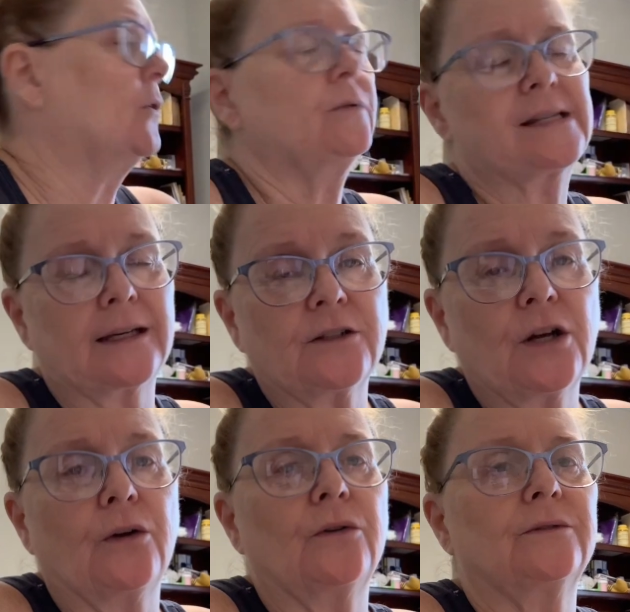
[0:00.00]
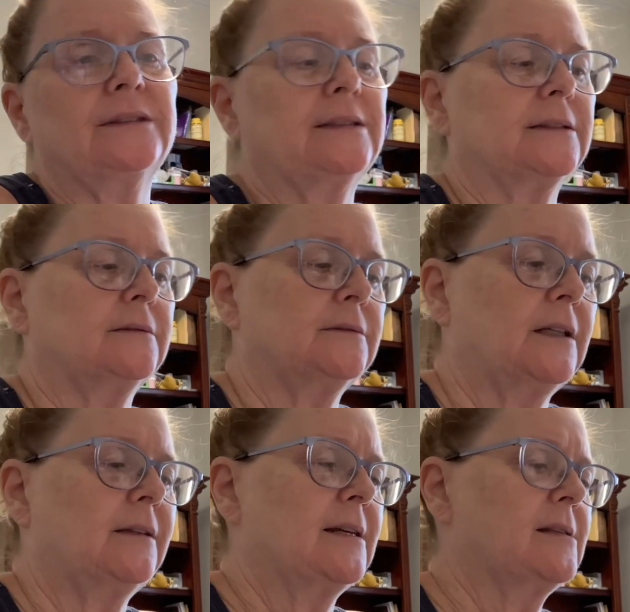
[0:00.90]
skin tones
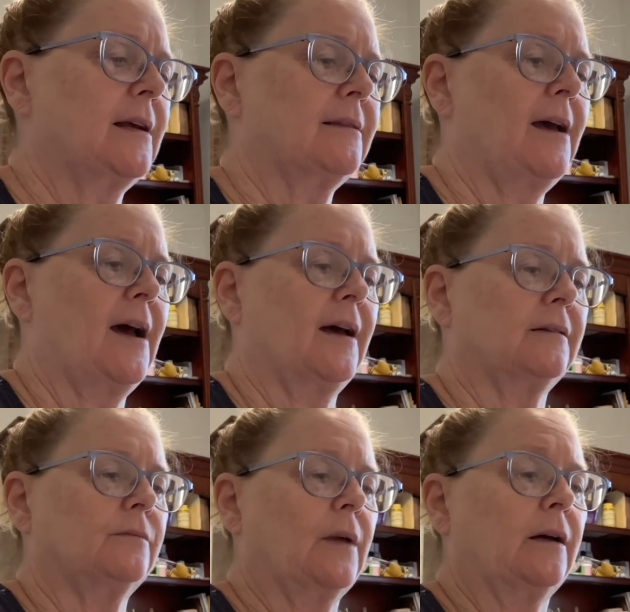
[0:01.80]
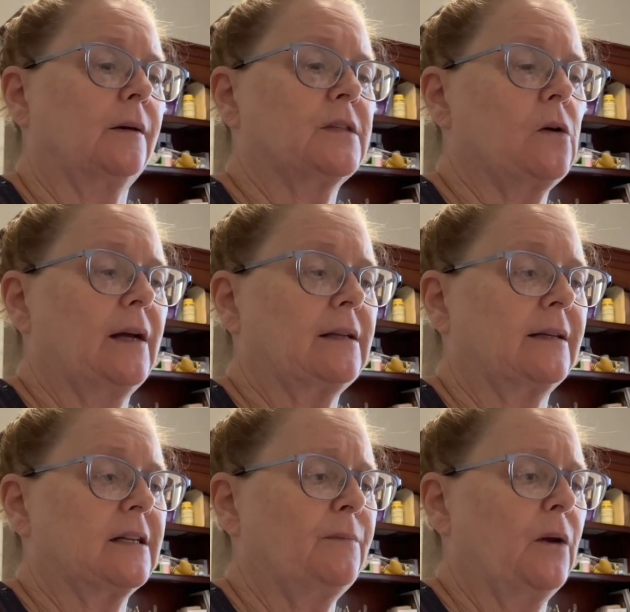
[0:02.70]
and things like that. So I
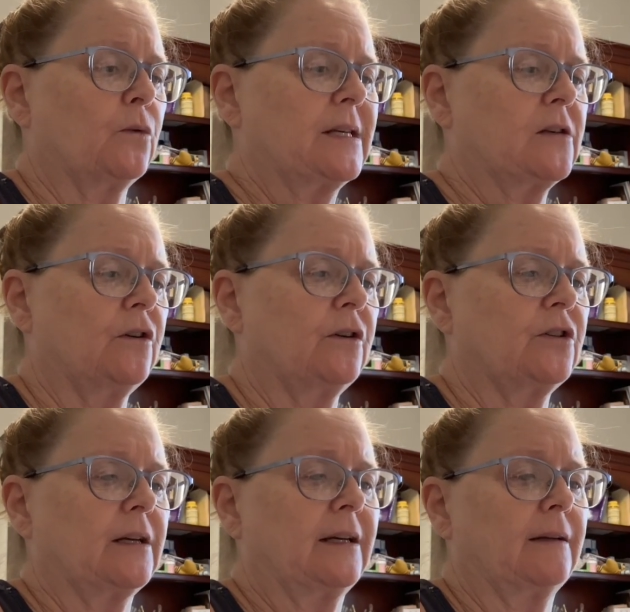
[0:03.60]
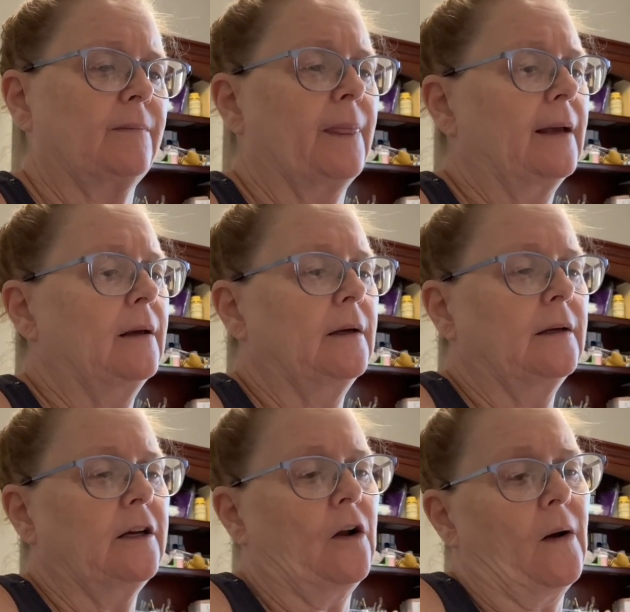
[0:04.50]
did my research, and,
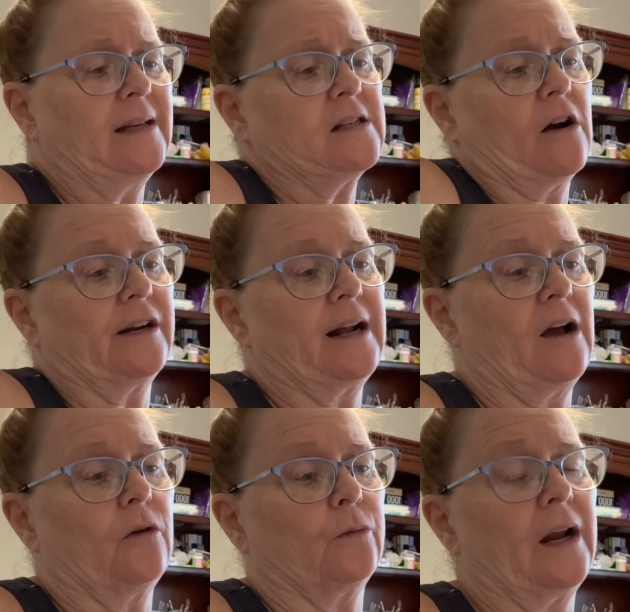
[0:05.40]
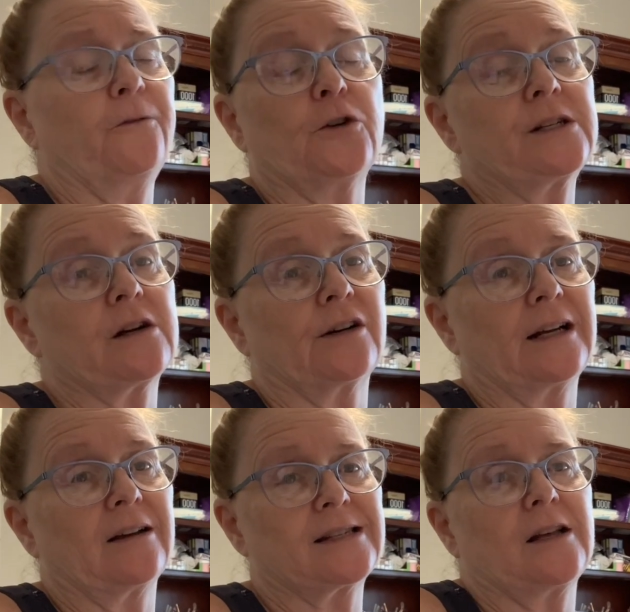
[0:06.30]
I started out, when I first
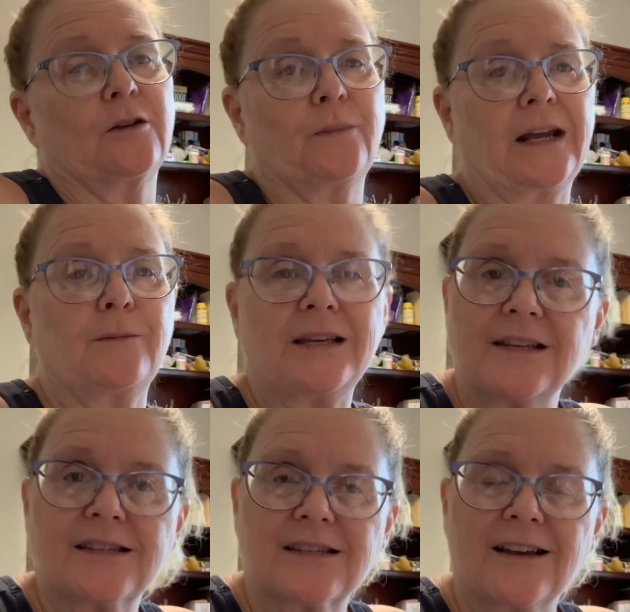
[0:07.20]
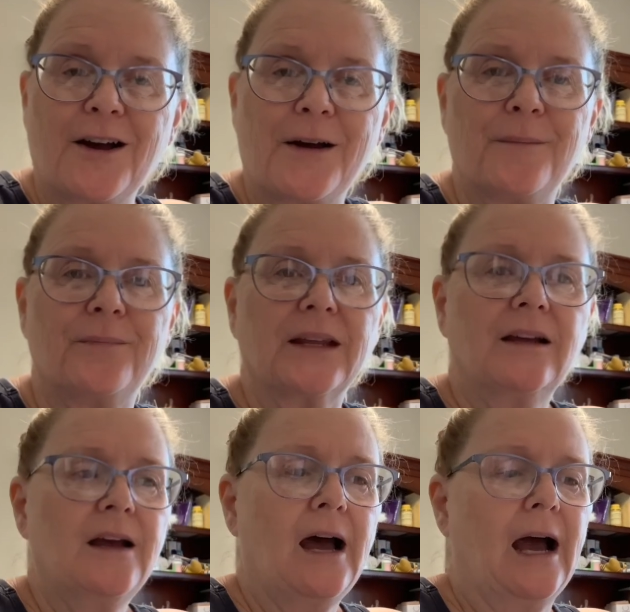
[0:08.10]
started out selling babies,
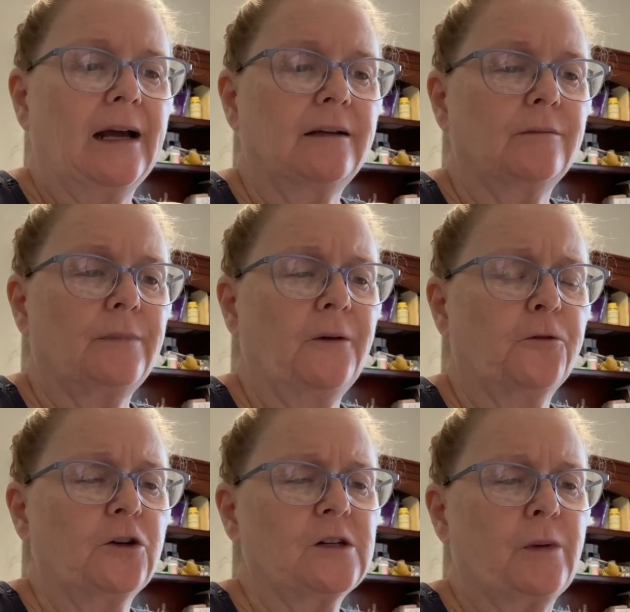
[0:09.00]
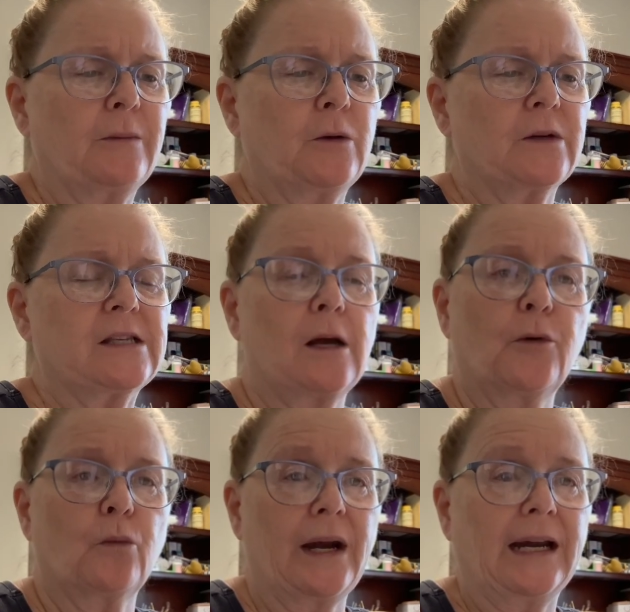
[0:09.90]
my first baby was
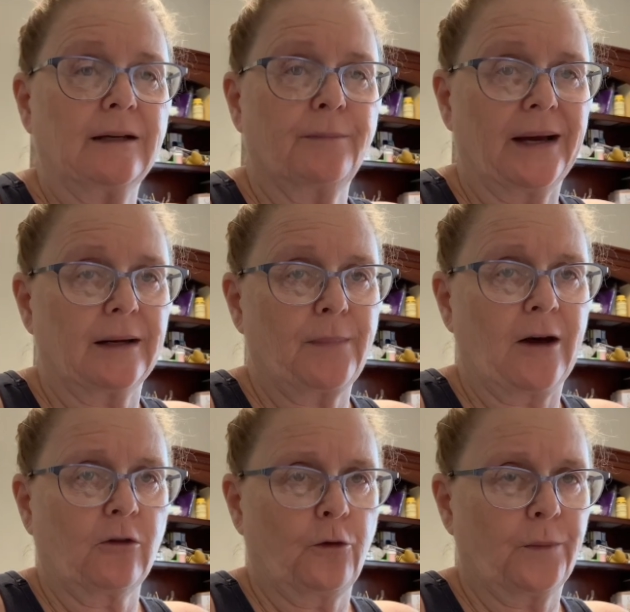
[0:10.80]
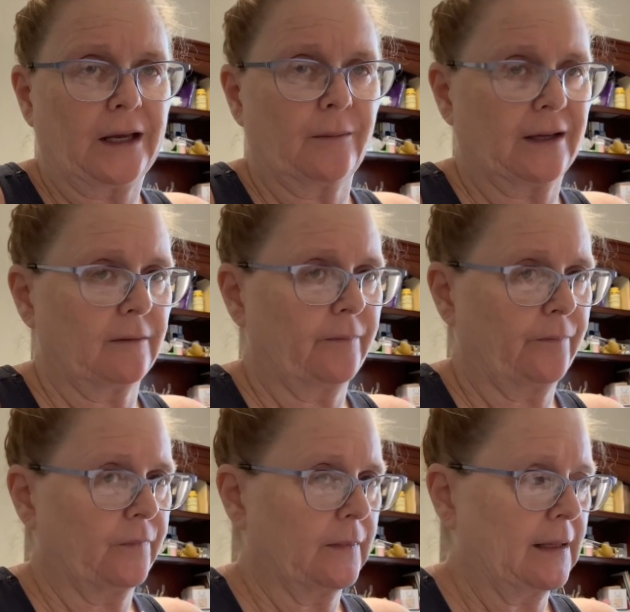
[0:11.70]
Summer Rain by Bountiful Baby,
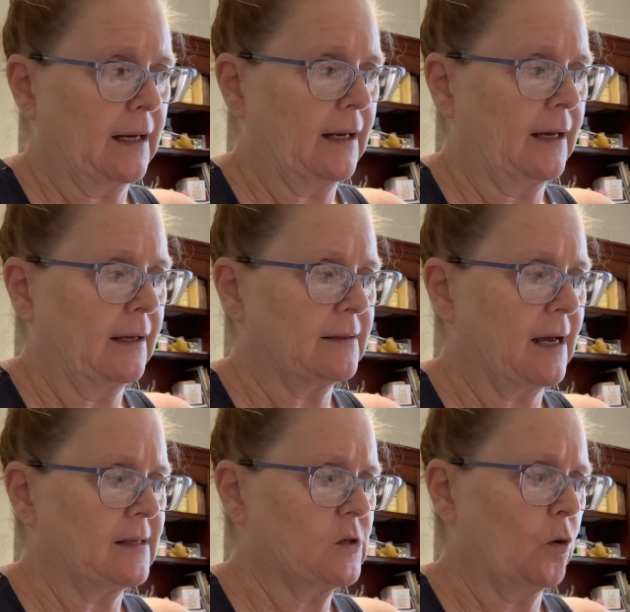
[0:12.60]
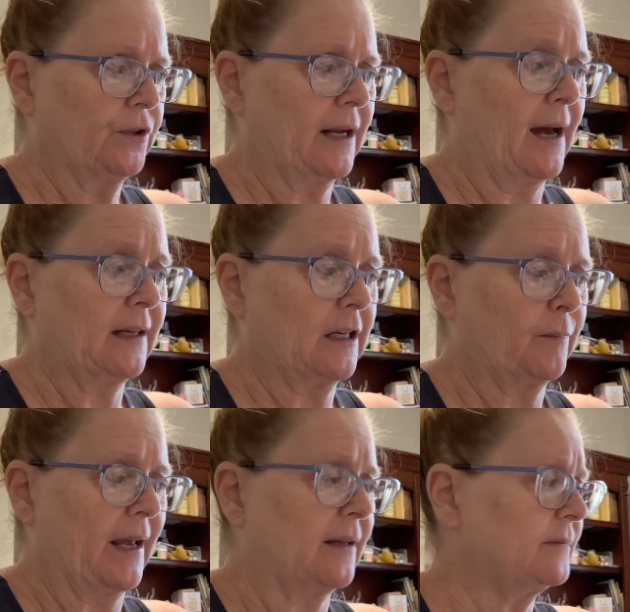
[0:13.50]
and I sold it on
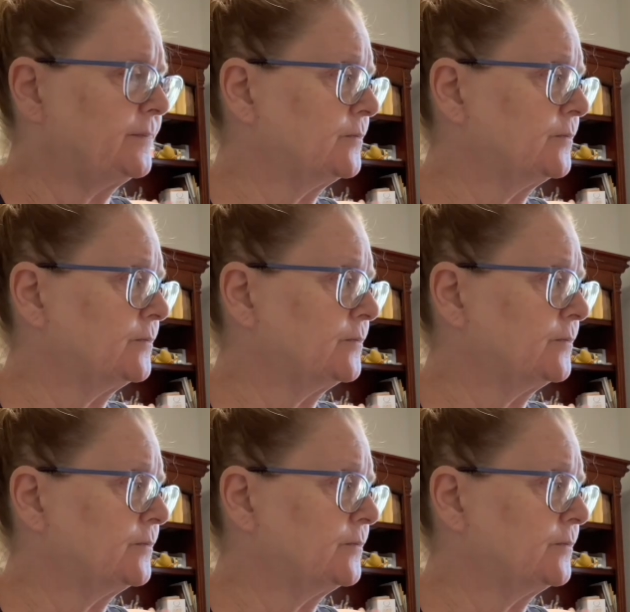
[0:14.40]
eBay.